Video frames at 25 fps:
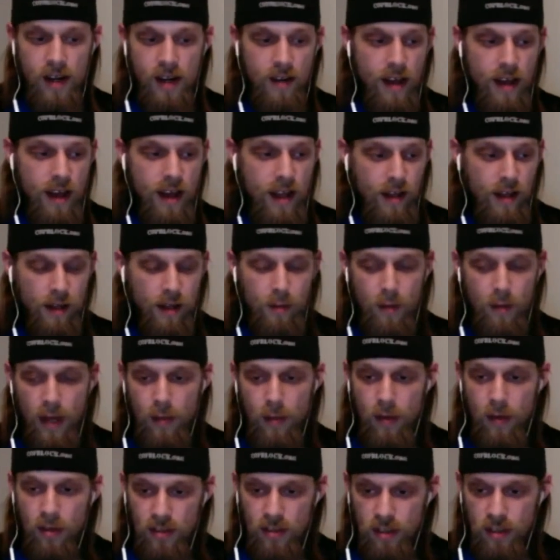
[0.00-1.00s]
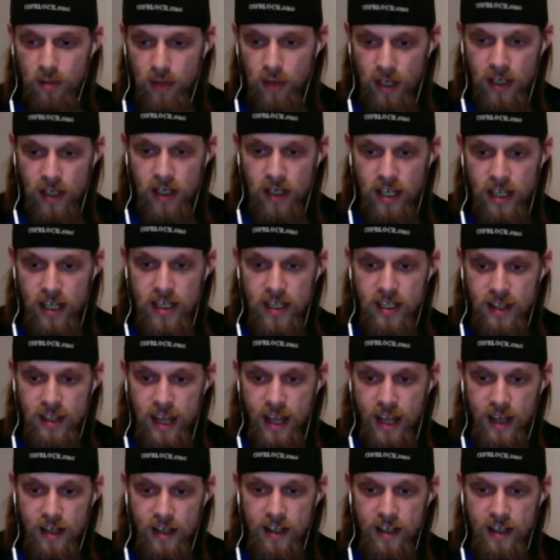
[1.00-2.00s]
And I, I, in my personal opinion, he
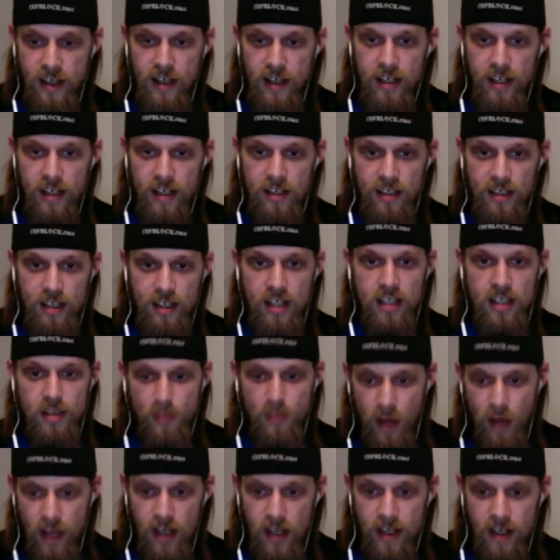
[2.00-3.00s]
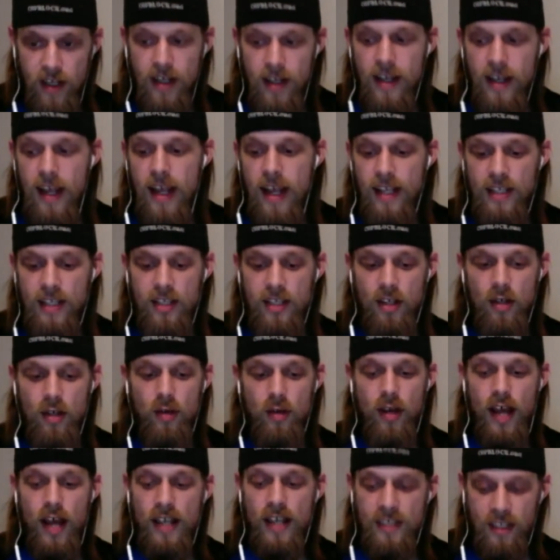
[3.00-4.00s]
did that despite. And
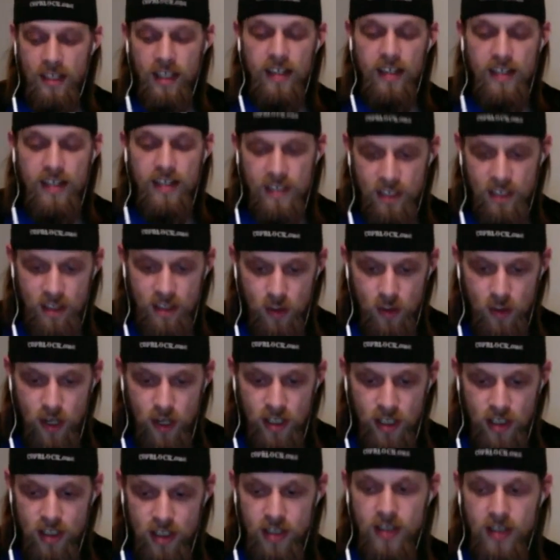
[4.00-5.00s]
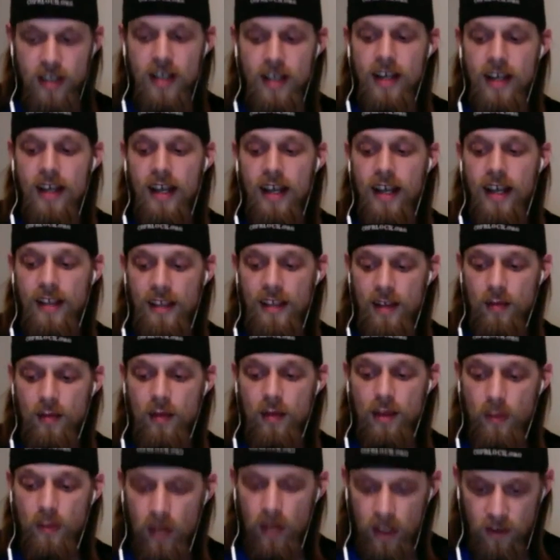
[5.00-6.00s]
so escalating the situation. And
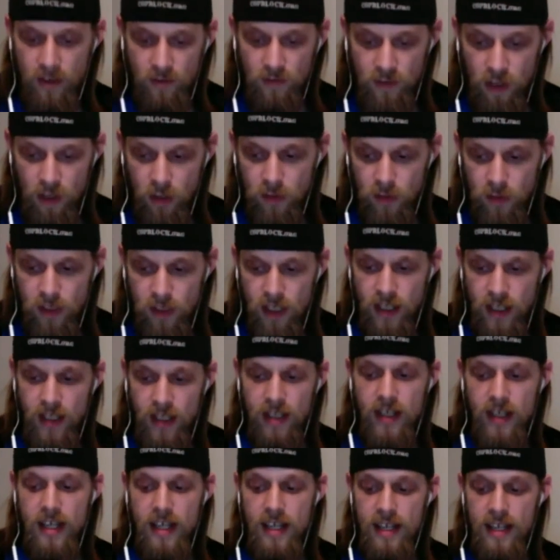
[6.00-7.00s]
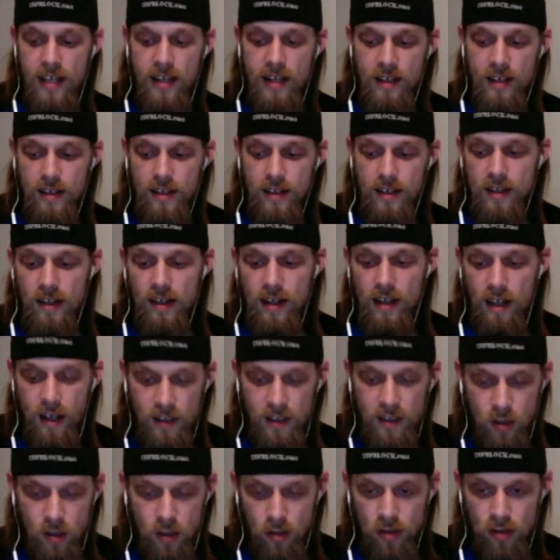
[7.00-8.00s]
then we went and filmed it, and he
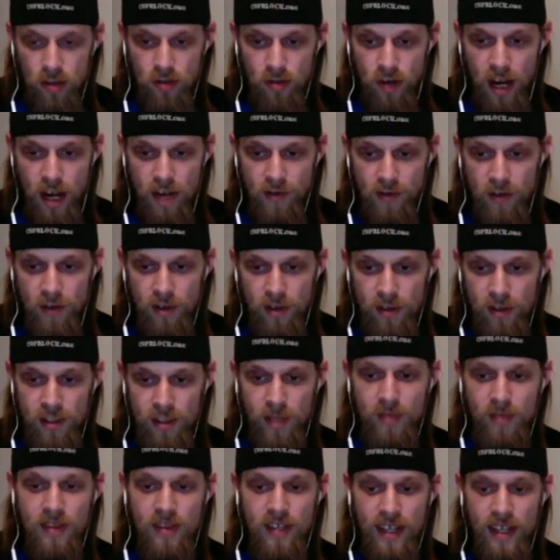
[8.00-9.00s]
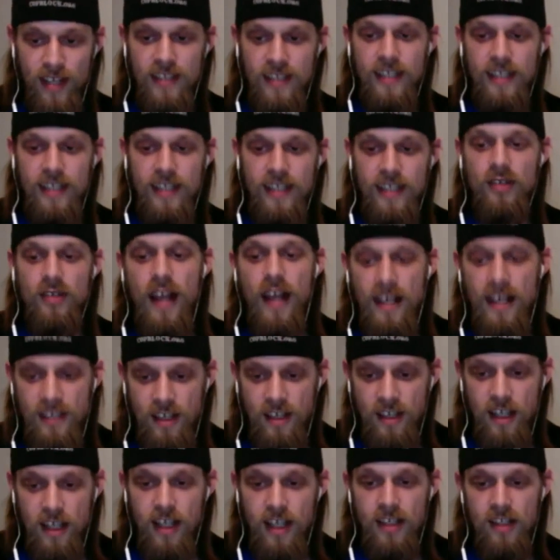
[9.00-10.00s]
uh, told the driver some things. And so it
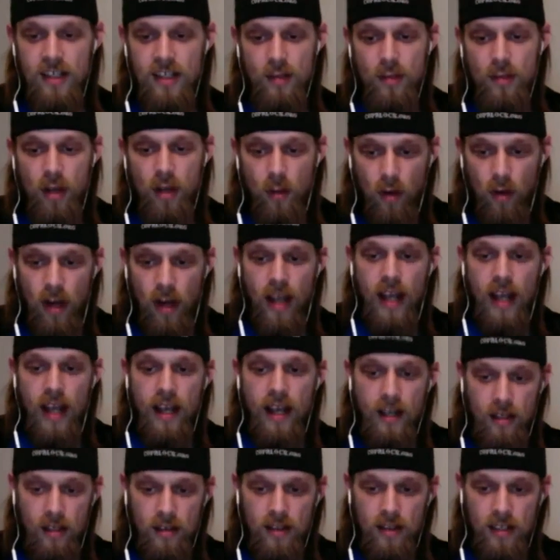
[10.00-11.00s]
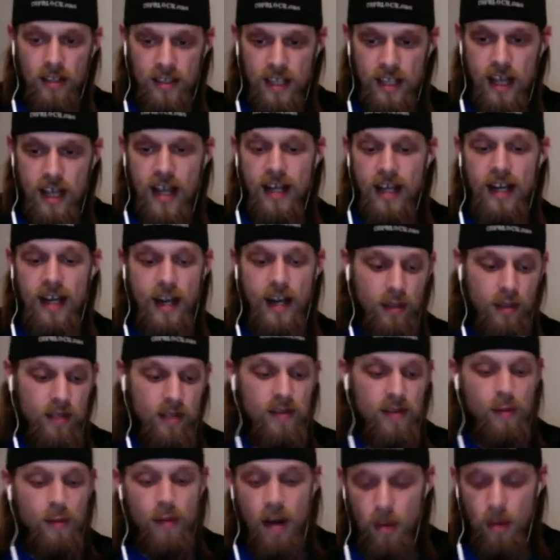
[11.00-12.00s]
escalated to the point where I held the sign. And I
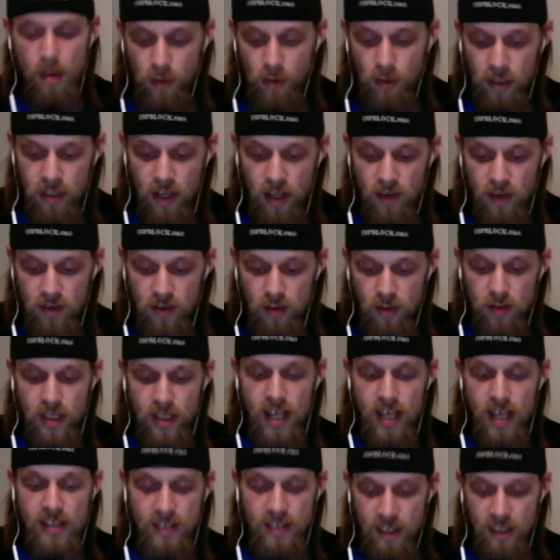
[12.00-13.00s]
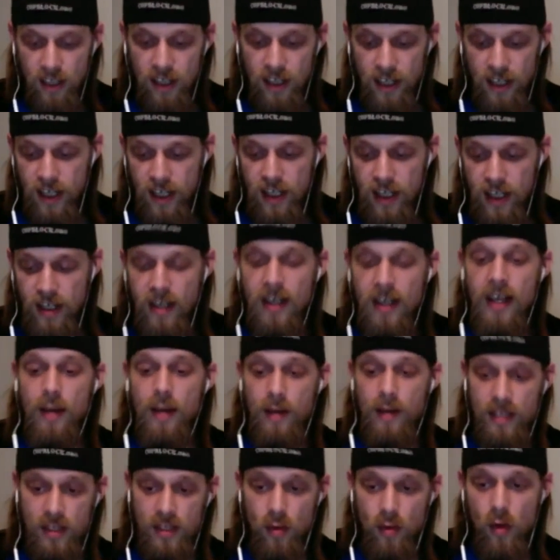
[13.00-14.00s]
believe the Parma police officer was escalating it
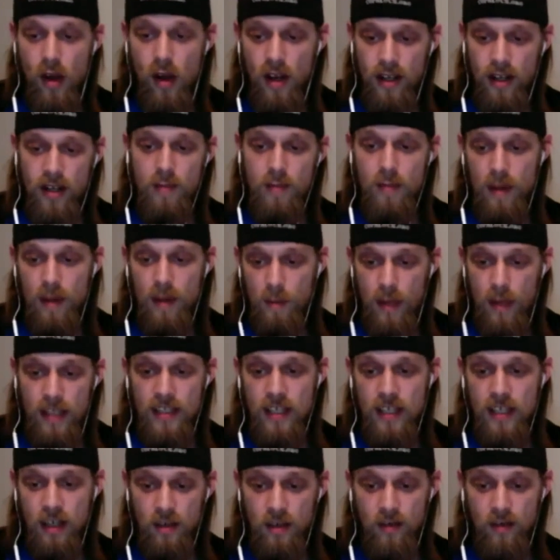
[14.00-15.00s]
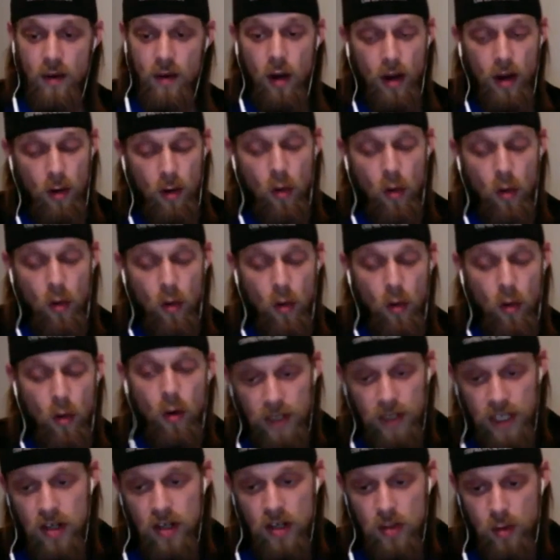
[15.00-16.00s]
because he wanted myself and
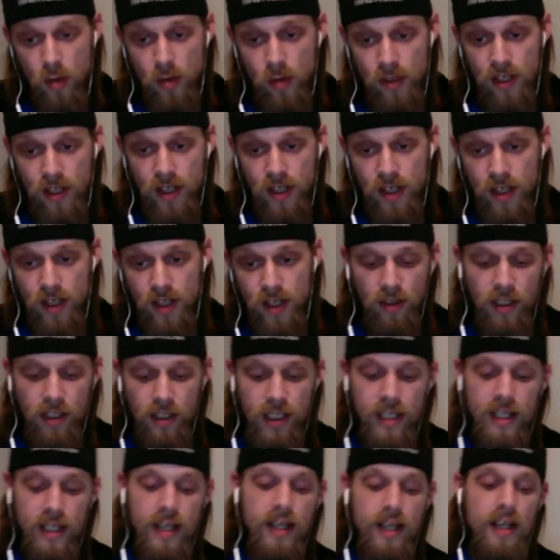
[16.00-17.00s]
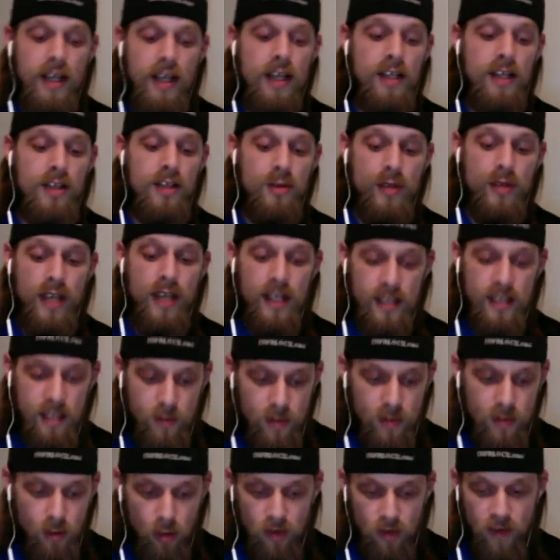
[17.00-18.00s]
ordeal, more particularly to
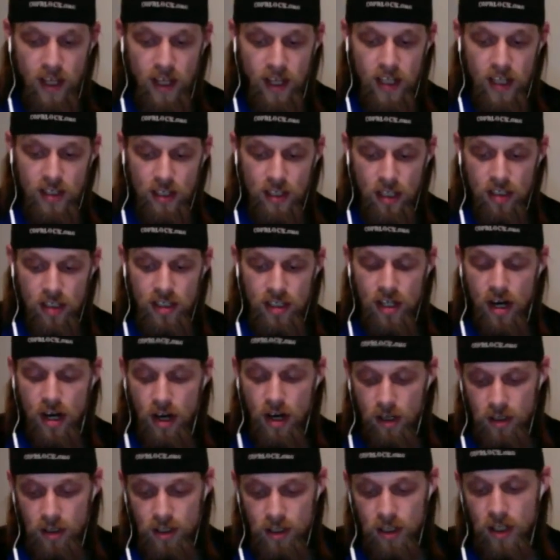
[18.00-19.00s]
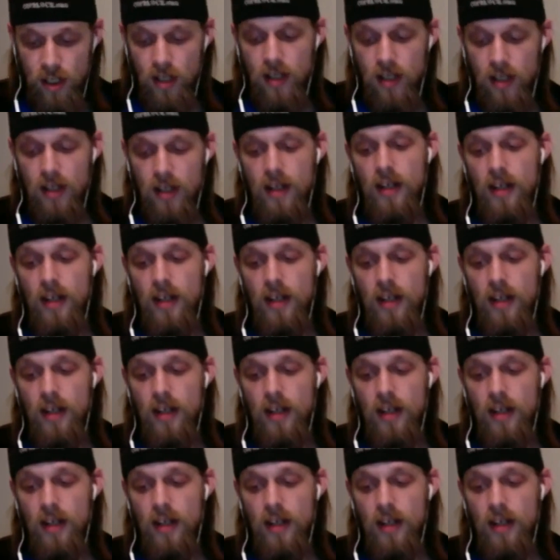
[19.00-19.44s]
get some sort of catch all charge.